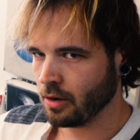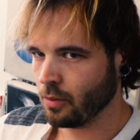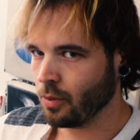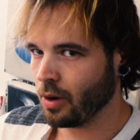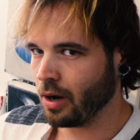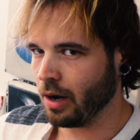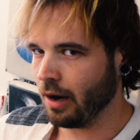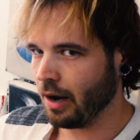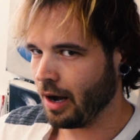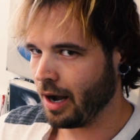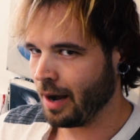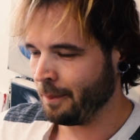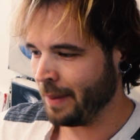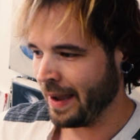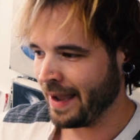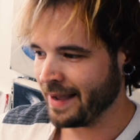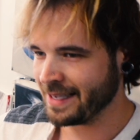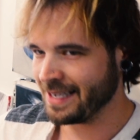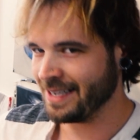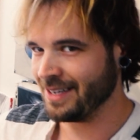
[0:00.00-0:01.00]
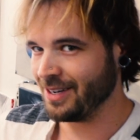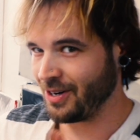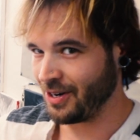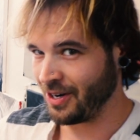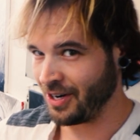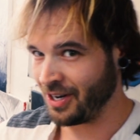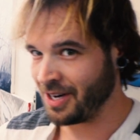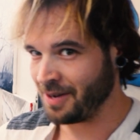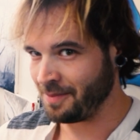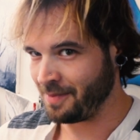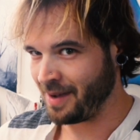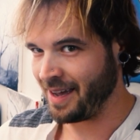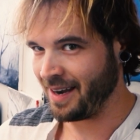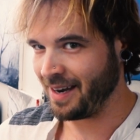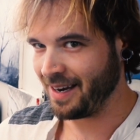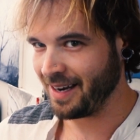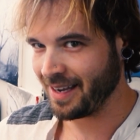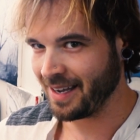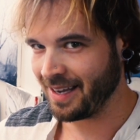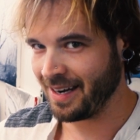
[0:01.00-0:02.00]
Well, a painting on a
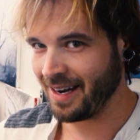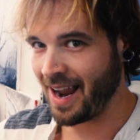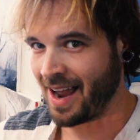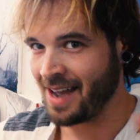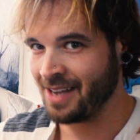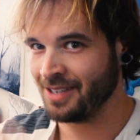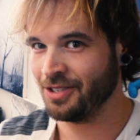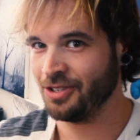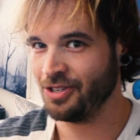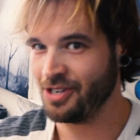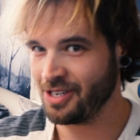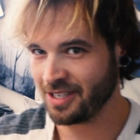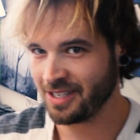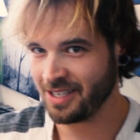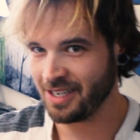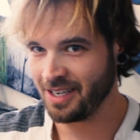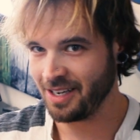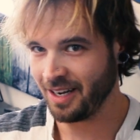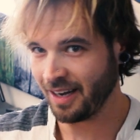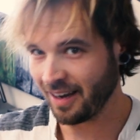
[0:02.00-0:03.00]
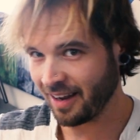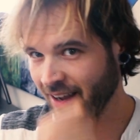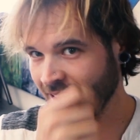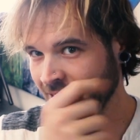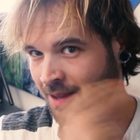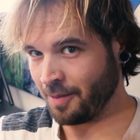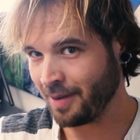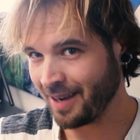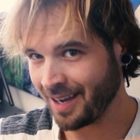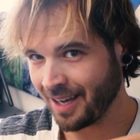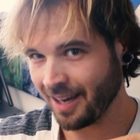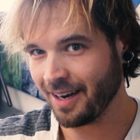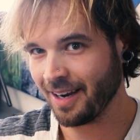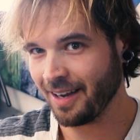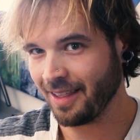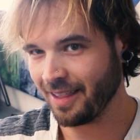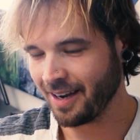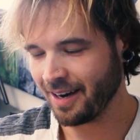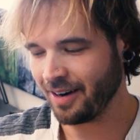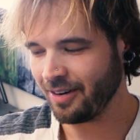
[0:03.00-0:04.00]
mannequin as you just seen in the
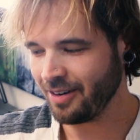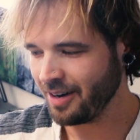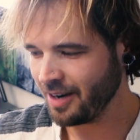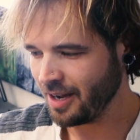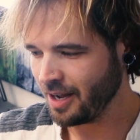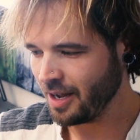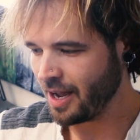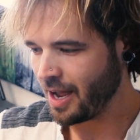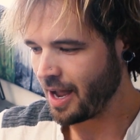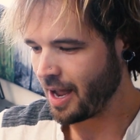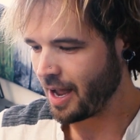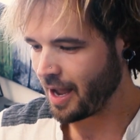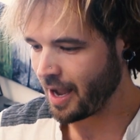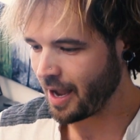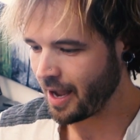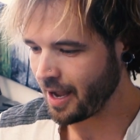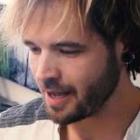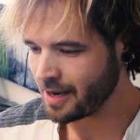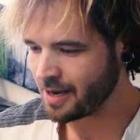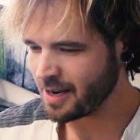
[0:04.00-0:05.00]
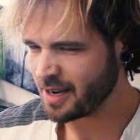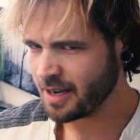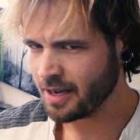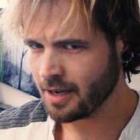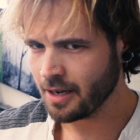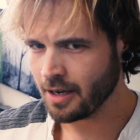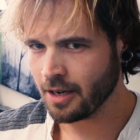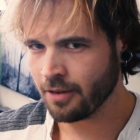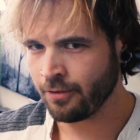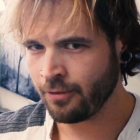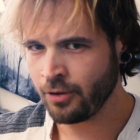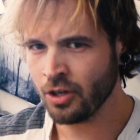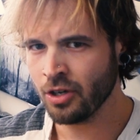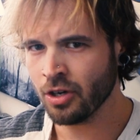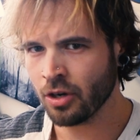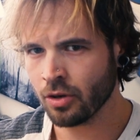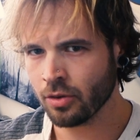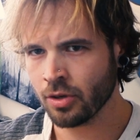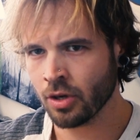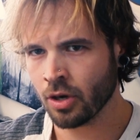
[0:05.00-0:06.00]
beginning there. And if you
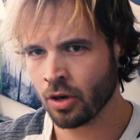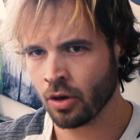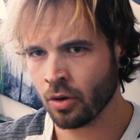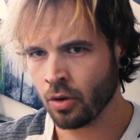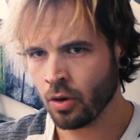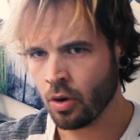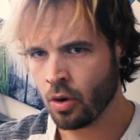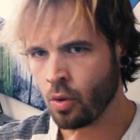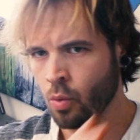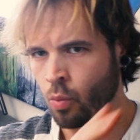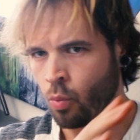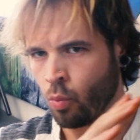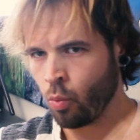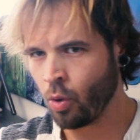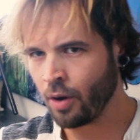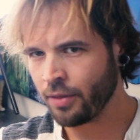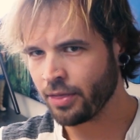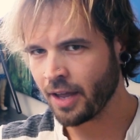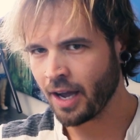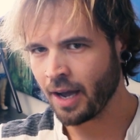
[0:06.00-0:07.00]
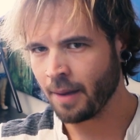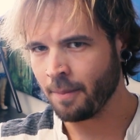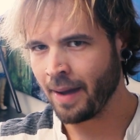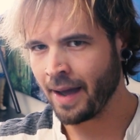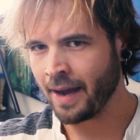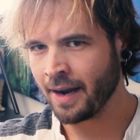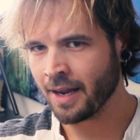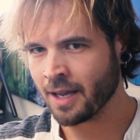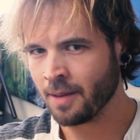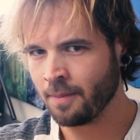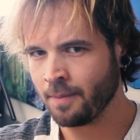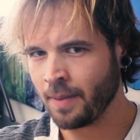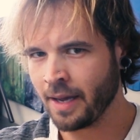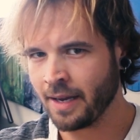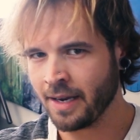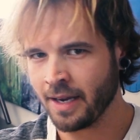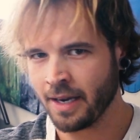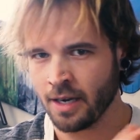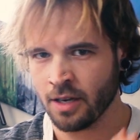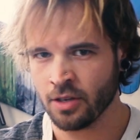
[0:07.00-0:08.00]
don't know what that mannequin
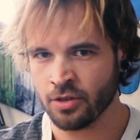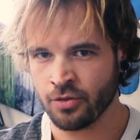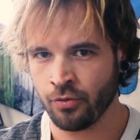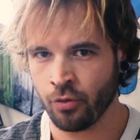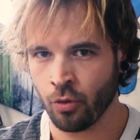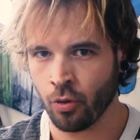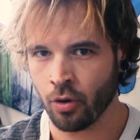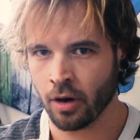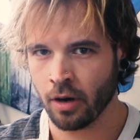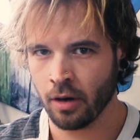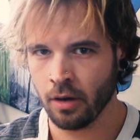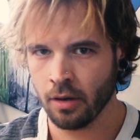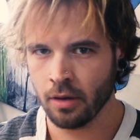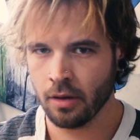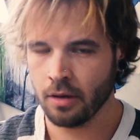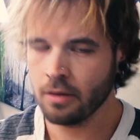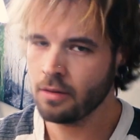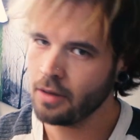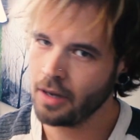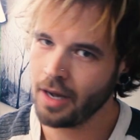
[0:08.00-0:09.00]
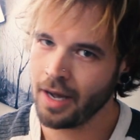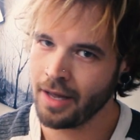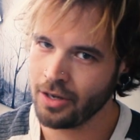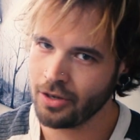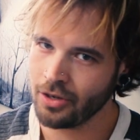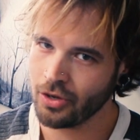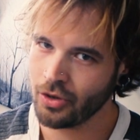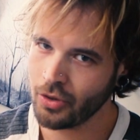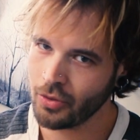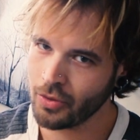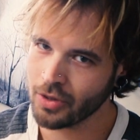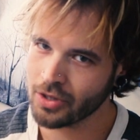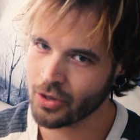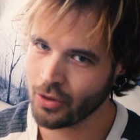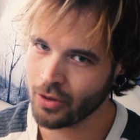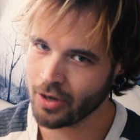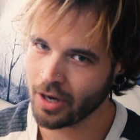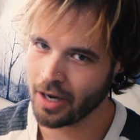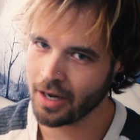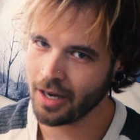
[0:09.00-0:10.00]
painting is for and you don't know what's
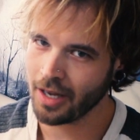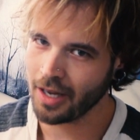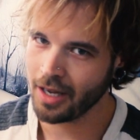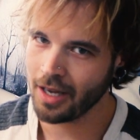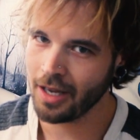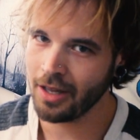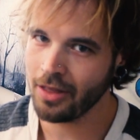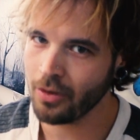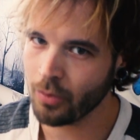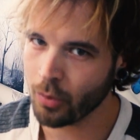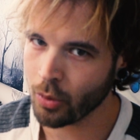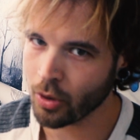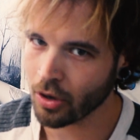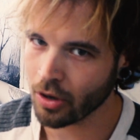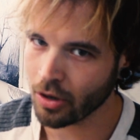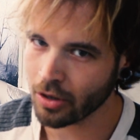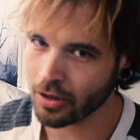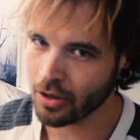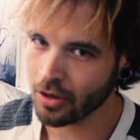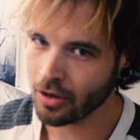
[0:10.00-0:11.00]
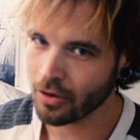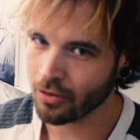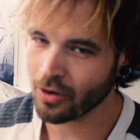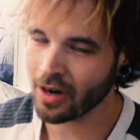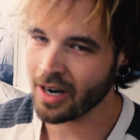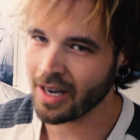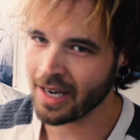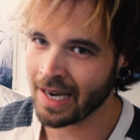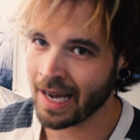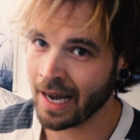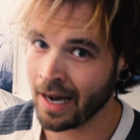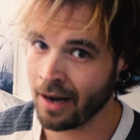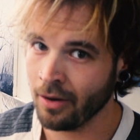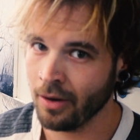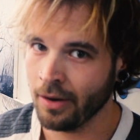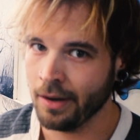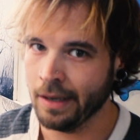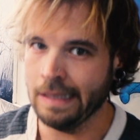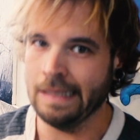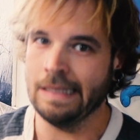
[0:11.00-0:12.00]
going on in the world right
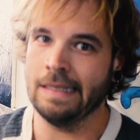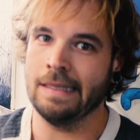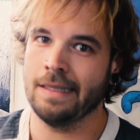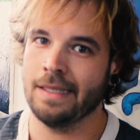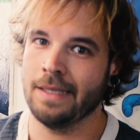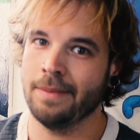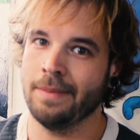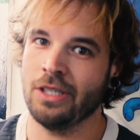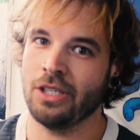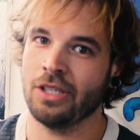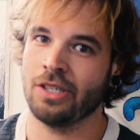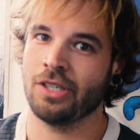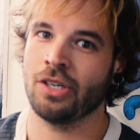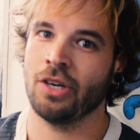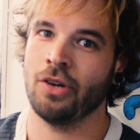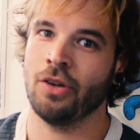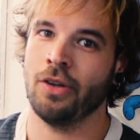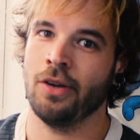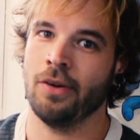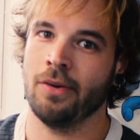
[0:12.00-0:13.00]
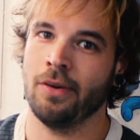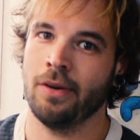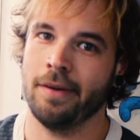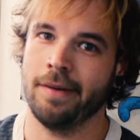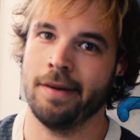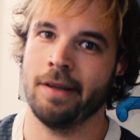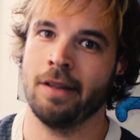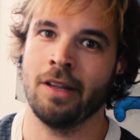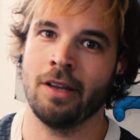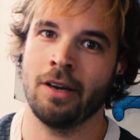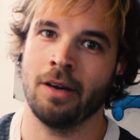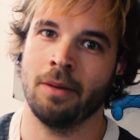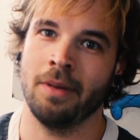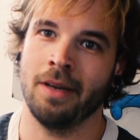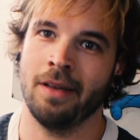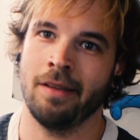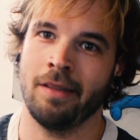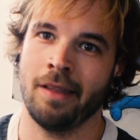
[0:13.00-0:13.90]
now, let me just show you a little bit